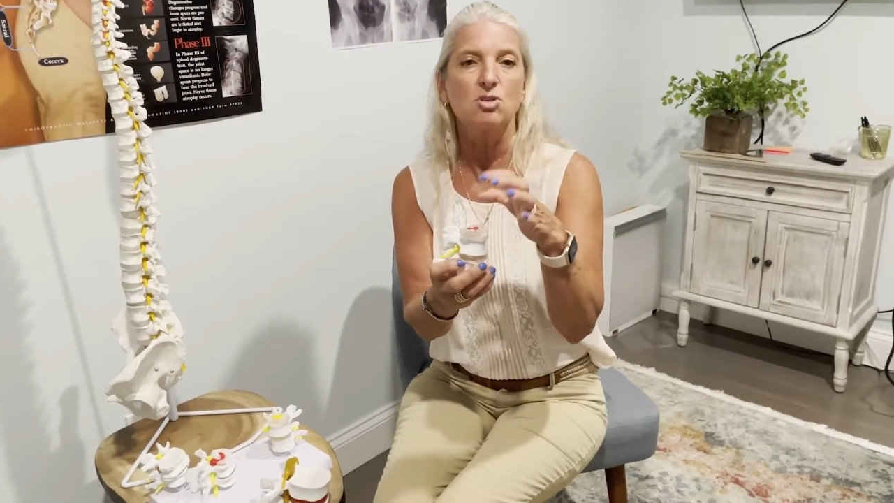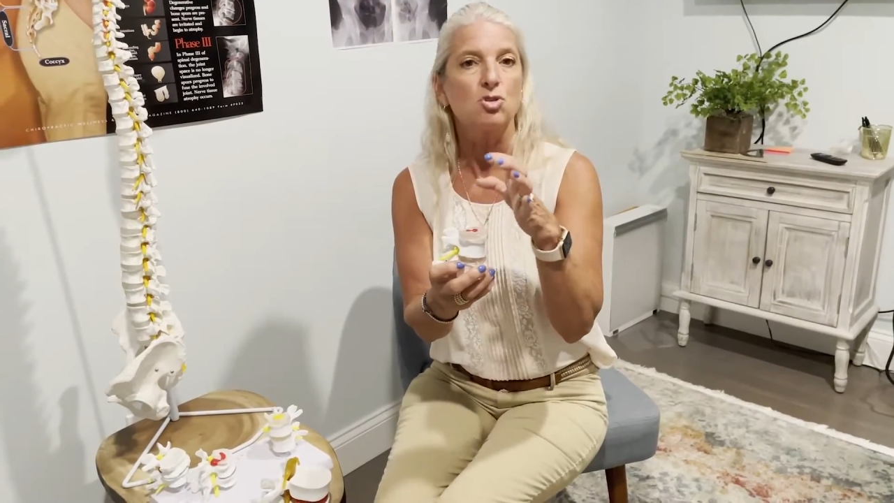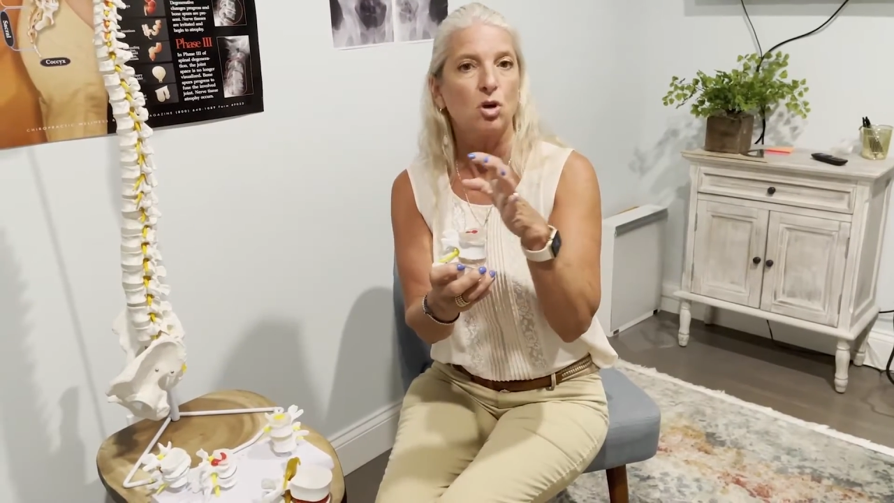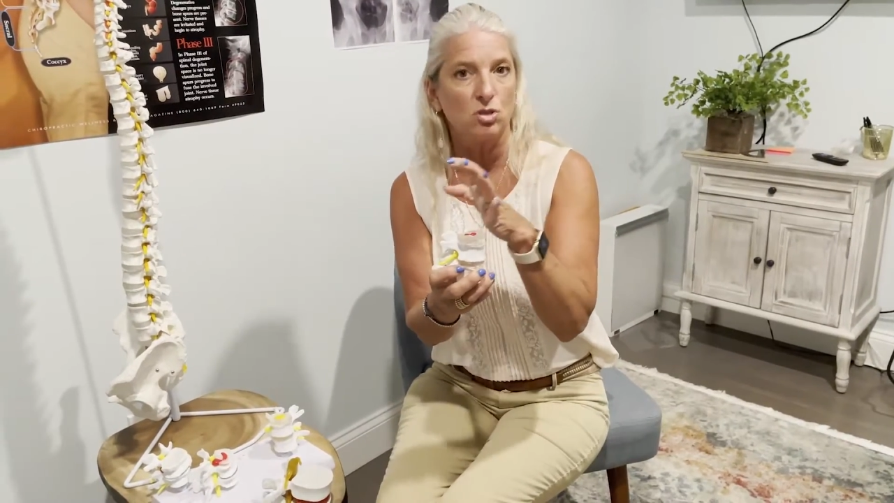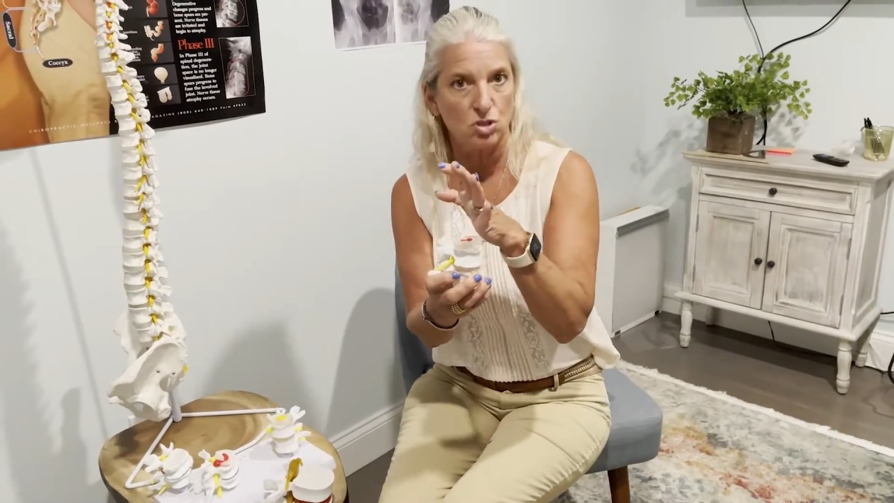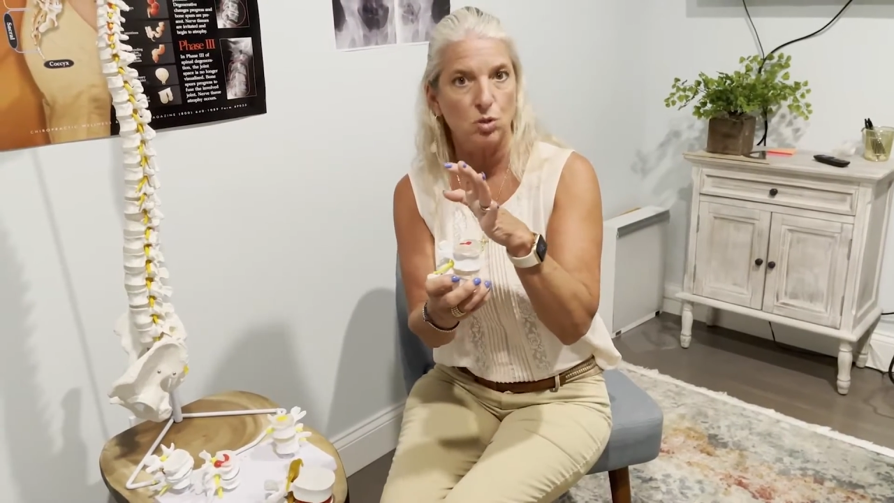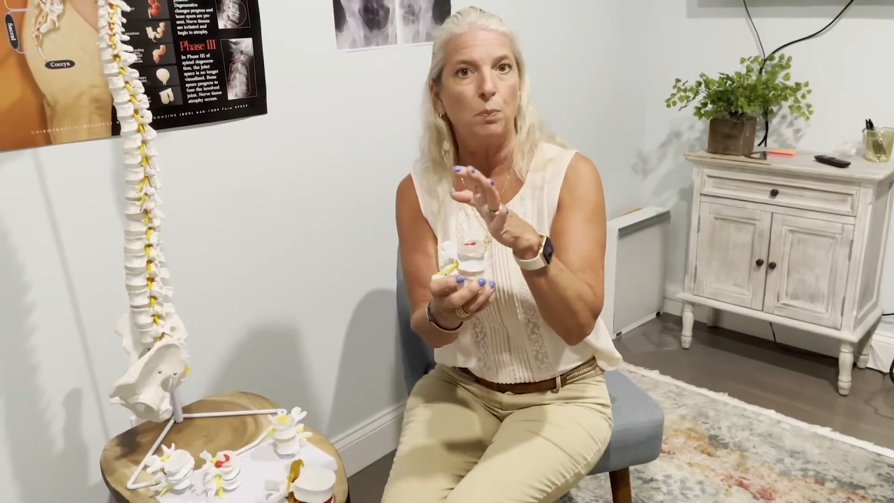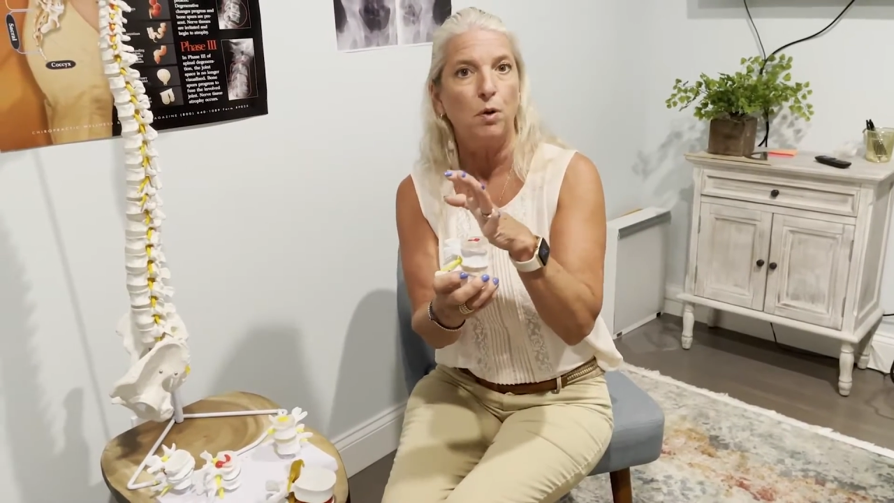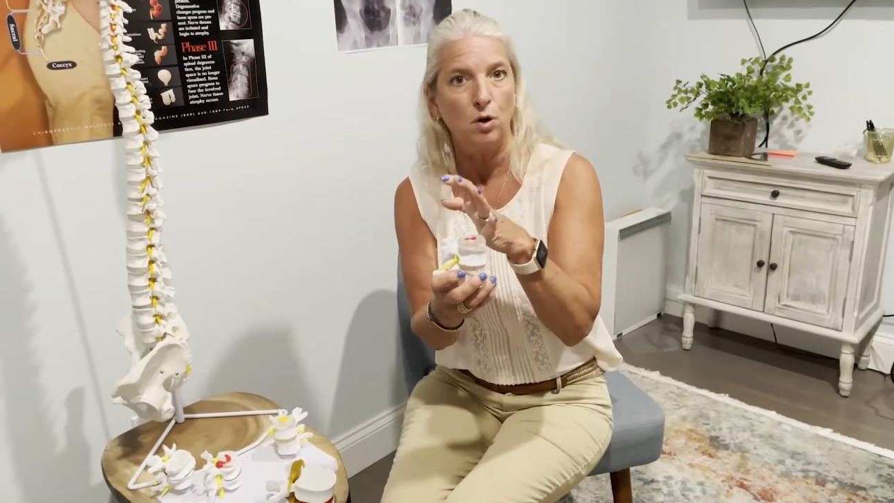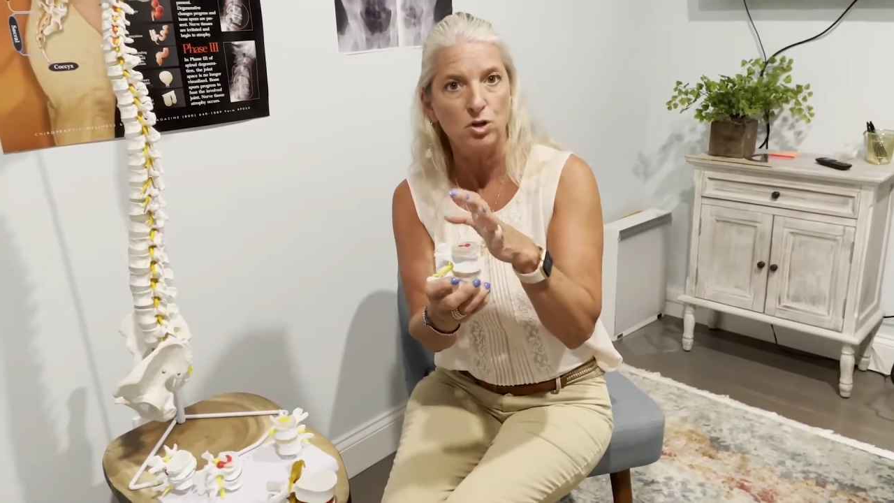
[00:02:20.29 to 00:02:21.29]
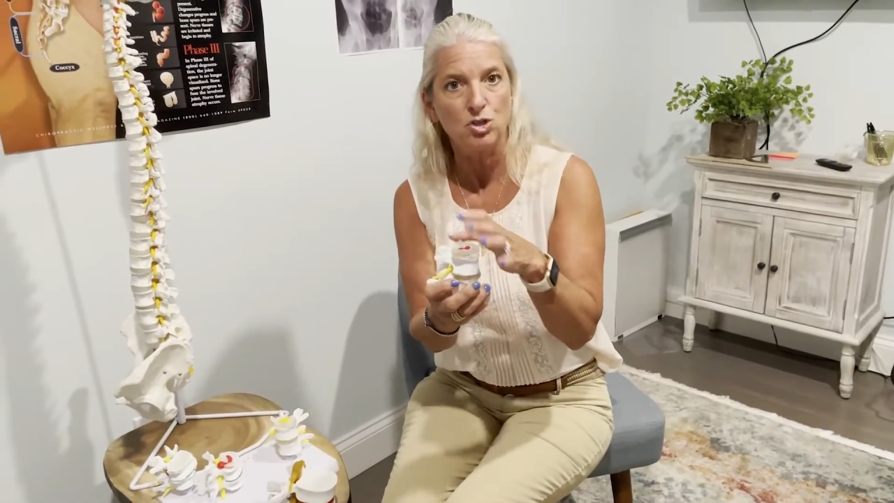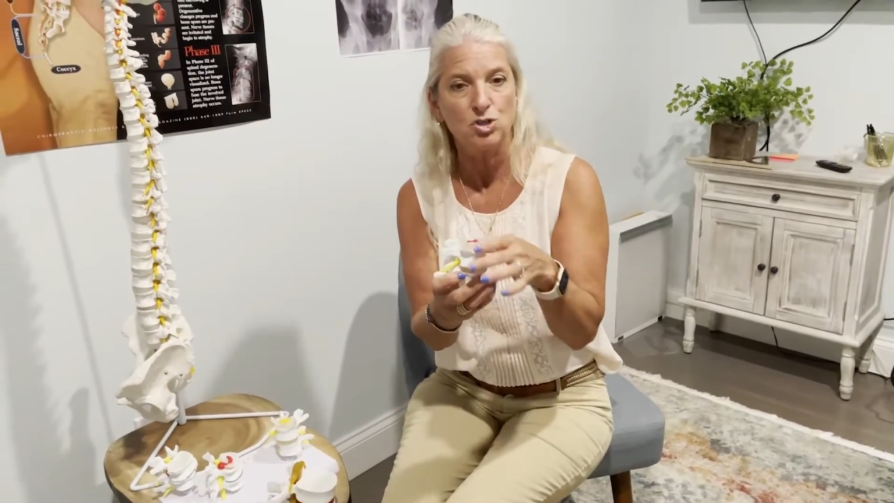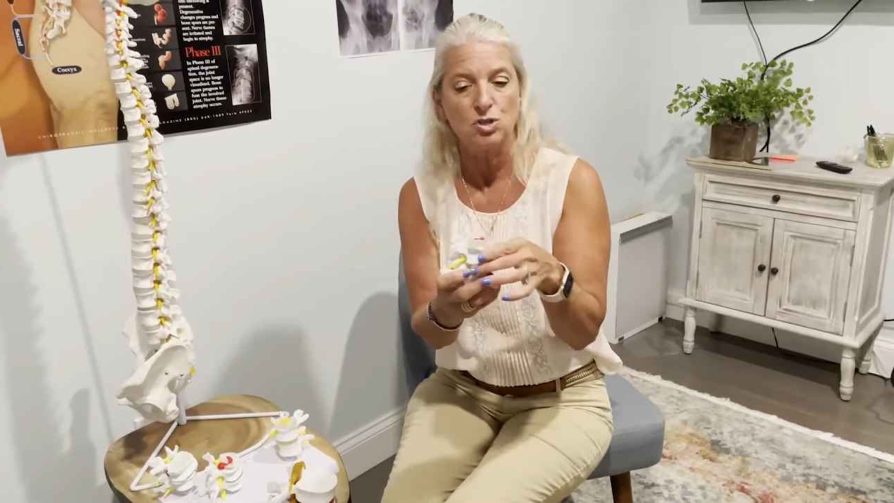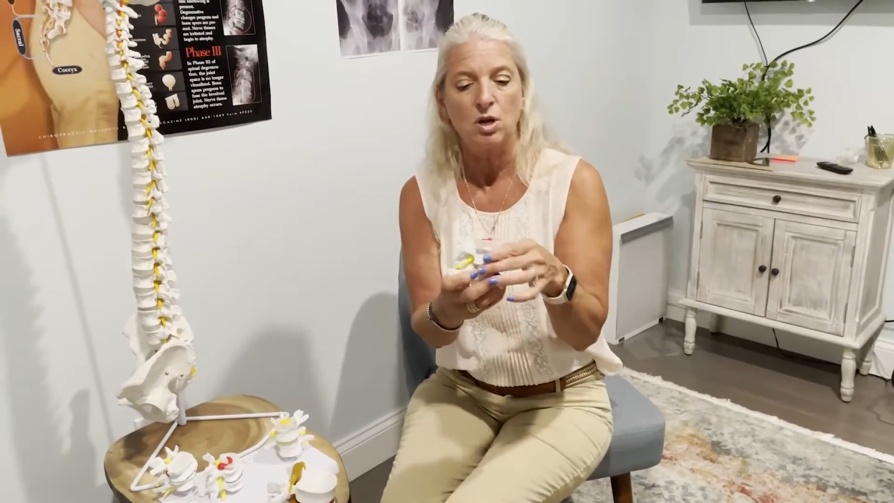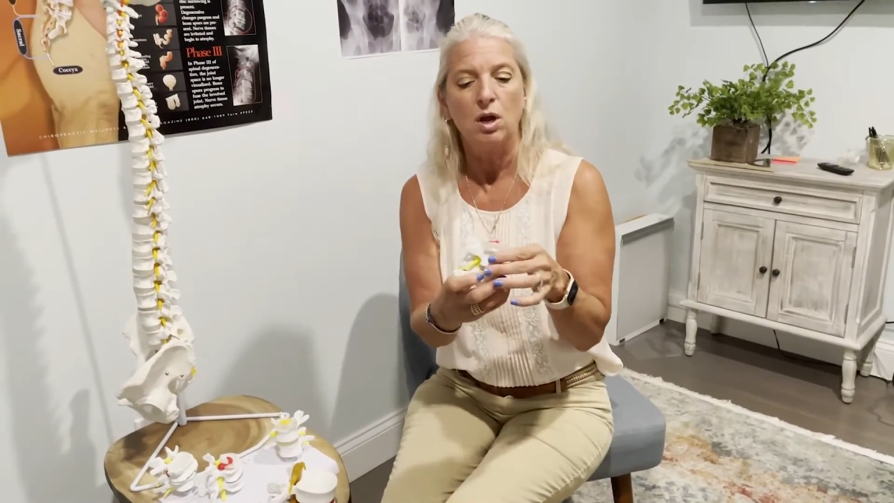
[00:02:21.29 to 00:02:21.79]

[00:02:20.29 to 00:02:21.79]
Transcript: starts to push